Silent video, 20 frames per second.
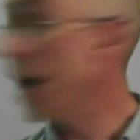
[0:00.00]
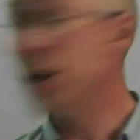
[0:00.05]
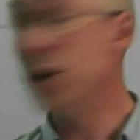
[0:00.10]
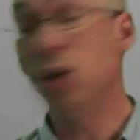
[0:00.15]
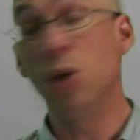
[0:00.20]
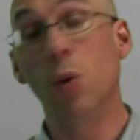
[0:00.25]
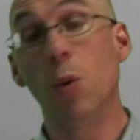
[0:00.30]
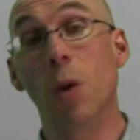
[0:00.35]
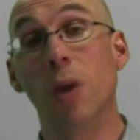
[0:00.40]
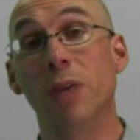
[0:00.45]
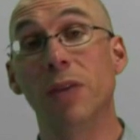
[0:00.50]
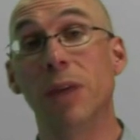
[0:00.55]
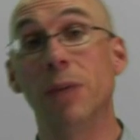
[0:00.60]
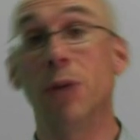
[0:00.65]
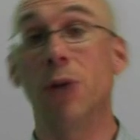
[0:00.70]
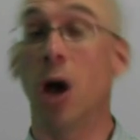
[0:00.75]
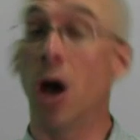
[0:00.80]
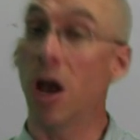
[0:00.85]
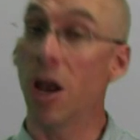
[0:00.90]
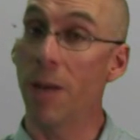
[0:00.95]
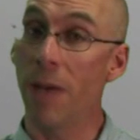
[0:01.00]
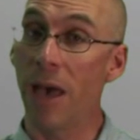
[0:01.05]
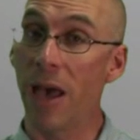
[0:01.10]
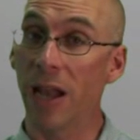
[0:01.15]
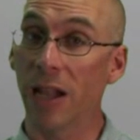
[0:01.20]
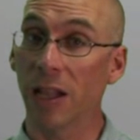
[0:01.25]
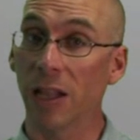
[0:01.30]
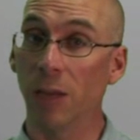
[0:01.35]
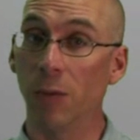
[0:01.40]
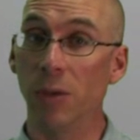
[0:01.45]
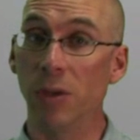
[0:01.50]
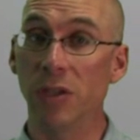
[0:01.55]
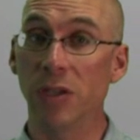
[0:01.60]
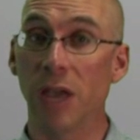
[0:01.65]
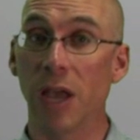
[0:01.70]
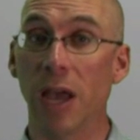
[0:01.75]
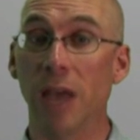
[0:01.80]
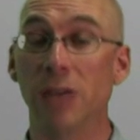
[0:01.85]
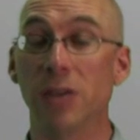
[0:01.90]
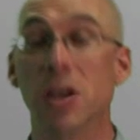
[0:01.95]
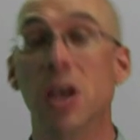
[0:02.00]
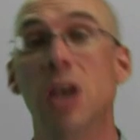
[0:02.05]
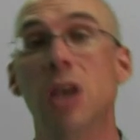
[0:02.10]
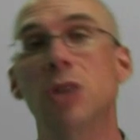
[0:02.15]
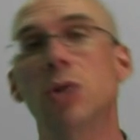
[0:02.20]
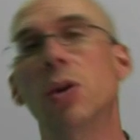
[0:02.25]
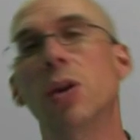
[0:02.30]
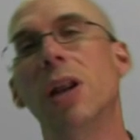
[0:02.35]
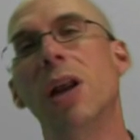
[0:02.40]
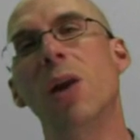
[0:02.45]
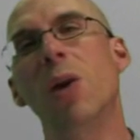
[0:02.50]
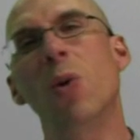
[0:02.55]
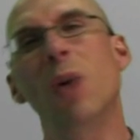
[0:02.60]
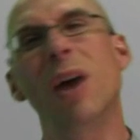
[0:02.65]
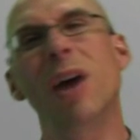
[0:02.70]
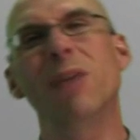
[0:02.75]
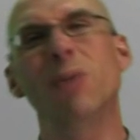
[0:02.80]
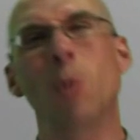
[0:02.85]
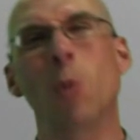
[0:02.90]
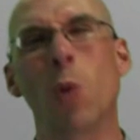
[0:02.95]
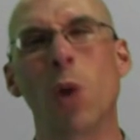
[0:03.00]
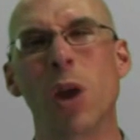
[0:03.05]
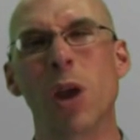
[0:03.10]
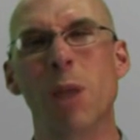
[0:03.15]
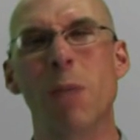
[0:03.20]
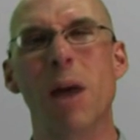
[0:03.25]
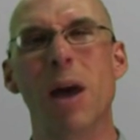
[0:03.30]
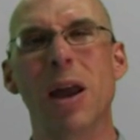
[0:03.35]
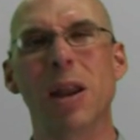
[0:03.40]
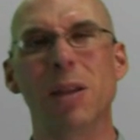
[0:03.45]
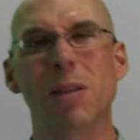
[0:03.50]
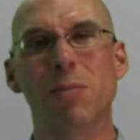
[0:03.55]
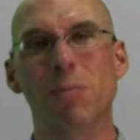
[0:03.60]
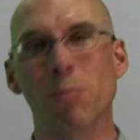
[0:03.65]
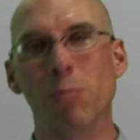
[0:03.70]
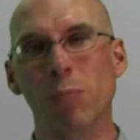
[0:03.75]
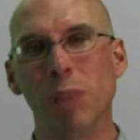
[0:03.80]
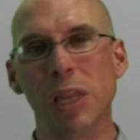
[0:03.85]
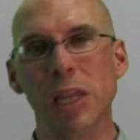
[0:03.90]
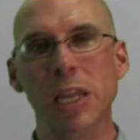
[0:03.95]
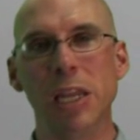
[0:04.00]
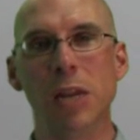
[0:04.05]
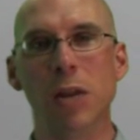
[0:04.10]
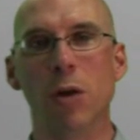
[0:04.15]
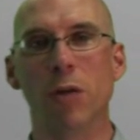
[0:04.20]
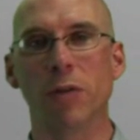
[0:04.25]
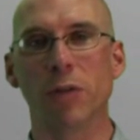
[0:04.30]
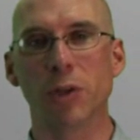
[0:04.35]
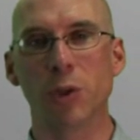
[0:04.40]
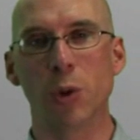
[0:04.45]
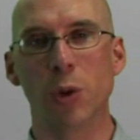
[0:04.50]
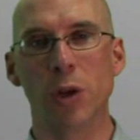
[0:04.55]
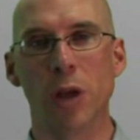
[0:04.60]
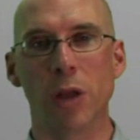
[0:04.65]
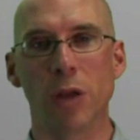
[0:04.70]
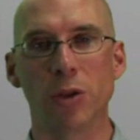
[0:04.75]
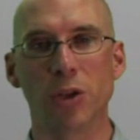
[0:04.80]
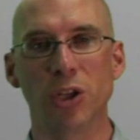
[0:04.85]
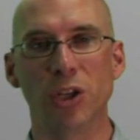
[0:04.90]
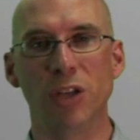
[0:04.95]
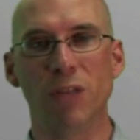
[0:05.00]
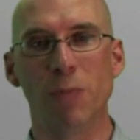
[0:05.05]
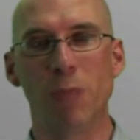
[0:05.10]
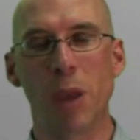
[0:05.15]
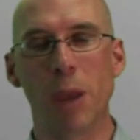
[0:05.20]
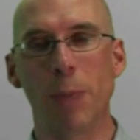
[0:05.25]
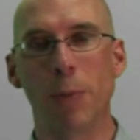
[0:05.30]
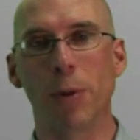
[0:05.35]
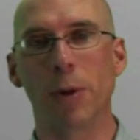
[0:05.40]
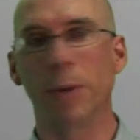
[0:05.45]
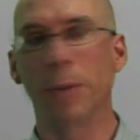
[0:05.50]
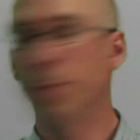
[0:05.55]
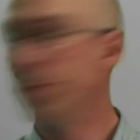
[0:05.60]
I do want them to automatically resize so that I don't have to worry about it bleeding over to another sheet of paper.